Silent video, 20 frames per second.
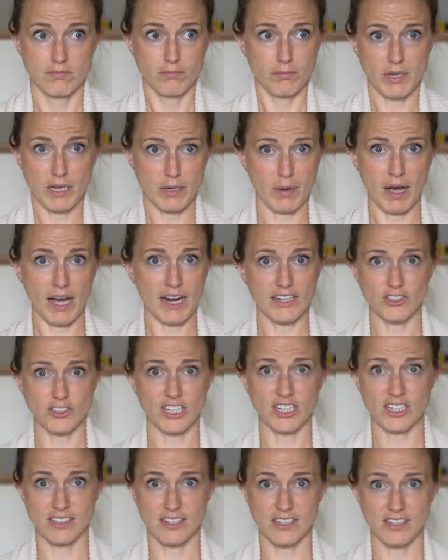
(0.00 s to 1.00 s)
being potty
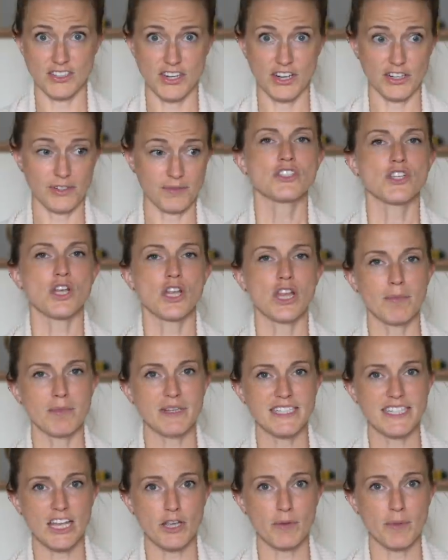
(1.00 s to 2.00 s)
trained is easier. So let
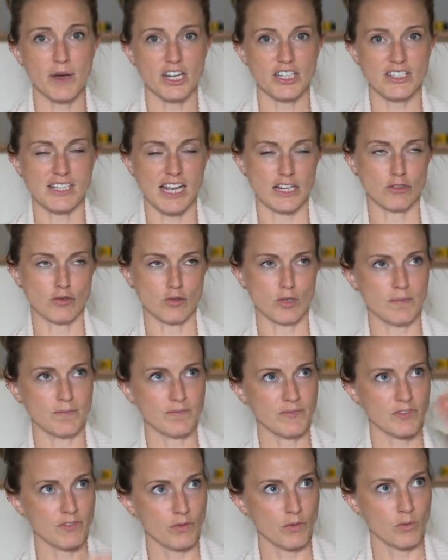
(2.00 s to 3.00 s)
me tell you about our schedule.
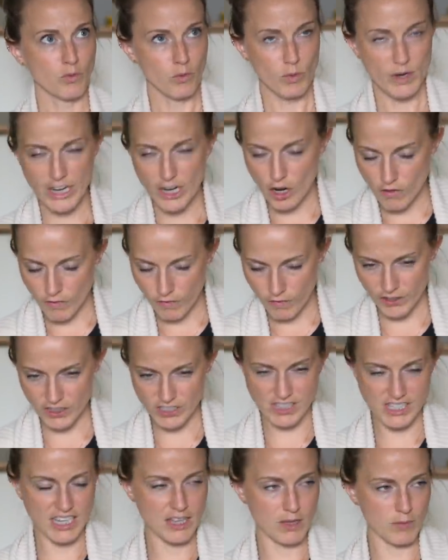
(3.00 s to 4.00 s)
We go
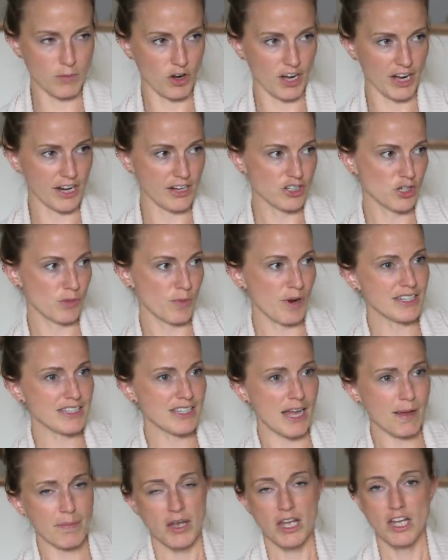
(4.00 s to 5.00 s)
first thing in the morning. She wakes
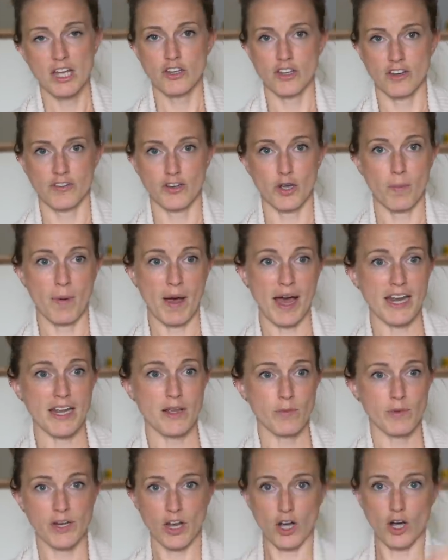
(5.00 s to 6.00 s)
up, we have to go potty,
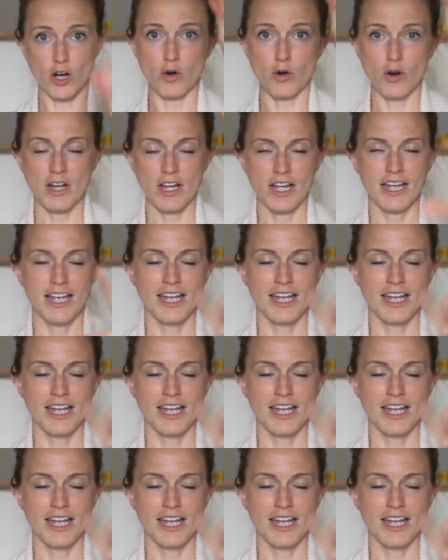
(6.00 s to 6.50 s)
we go,